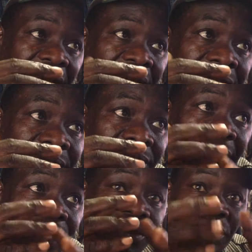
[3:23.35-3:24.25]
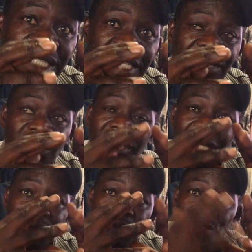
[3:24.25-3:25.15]
and trying to see what
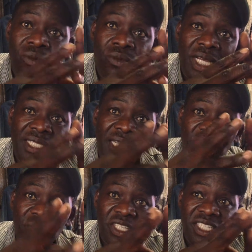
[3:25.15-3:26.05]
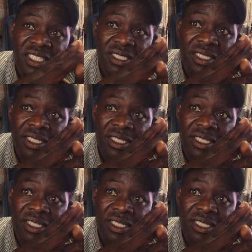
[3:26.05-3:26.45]
can we do as a community